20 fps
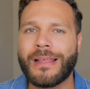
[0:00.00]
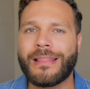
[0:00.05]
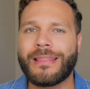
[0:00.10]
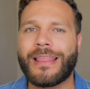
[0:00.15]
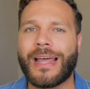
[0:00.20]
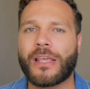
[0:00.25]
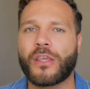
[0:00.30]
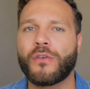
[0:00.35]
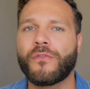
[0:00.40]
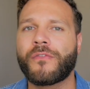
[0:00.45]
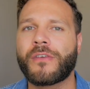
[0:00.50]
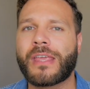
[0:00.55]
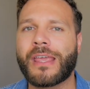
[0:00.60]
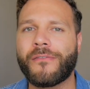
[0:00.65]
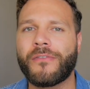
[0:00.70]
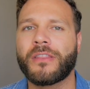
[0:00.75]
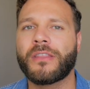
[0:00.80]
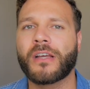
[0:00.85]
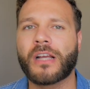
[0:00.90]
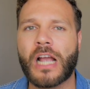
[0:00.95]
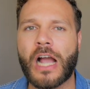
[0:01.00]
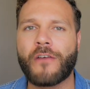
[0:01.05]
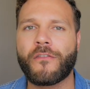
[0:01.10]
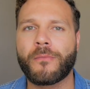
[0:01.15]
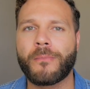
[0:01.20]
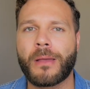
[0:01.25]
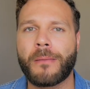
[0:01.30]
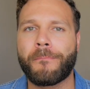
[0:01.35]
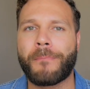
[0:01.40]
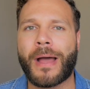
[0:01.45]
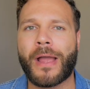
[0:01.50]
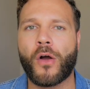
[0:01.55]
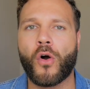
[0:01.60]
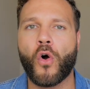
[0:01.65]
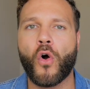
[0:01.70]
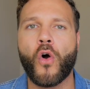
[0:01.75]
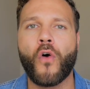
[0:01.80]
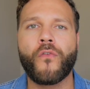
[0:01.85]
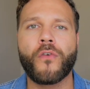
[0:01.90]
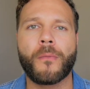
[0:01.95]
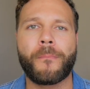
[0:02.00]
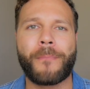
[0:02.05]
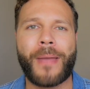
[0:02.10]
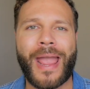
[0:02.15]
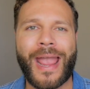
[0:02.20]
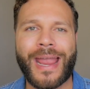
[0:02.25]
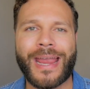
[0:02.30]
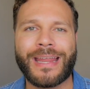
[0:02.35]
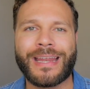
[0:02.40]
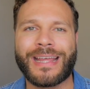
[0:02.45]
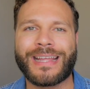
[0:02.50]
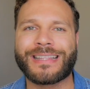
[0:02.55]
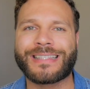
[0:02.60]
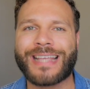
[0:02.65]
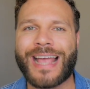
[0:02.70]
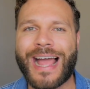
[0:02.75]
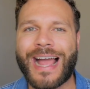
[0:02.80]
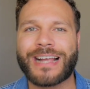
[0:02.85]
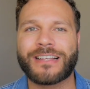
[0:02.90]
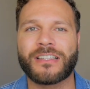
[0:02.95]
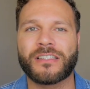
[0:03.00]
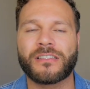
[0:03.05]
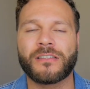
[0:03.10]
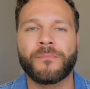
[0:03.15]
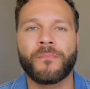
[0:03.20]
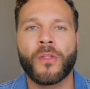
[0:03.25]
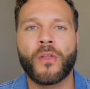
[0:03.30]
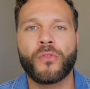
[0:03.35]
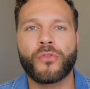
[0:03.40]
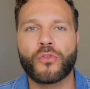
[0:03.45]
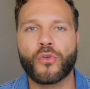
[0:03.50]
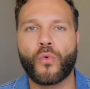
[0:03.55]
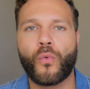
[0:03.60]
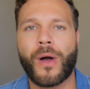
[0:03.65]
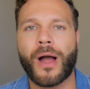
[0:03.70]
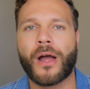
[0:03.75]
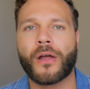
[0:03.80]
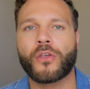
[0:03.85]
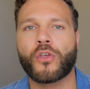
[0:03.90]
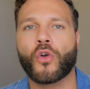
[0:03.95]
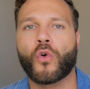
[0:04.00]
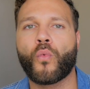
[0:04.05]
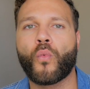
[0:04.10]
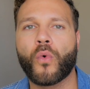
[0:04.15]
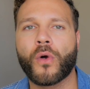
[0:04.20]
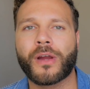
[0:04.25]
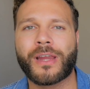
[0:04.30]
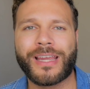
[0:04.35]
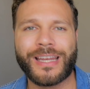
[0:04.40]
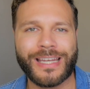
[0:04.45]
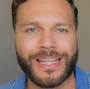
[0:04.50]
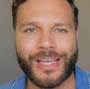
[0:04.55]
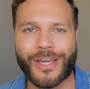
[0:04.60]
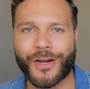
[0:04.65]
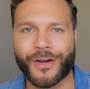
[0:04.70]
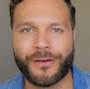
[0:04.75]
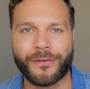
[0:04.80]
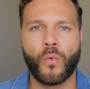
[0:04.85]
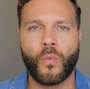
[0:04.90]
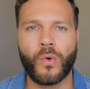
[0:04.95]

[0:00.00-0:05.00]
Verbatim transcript: that you've given the government by overpaying in taxes throughout your working year.